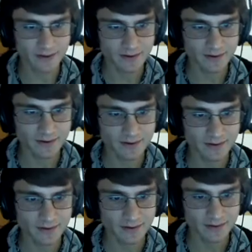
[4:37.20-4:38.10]

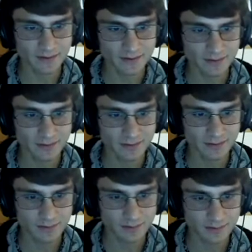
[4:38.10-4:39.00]

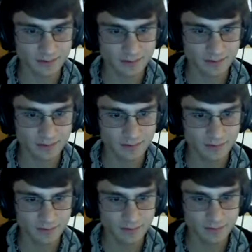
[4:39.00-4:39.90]

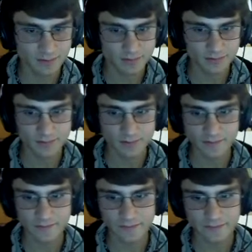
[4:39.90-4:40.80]

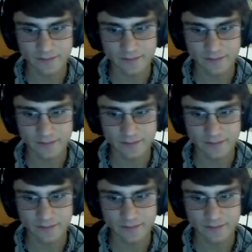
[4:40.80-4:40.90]
[no speech]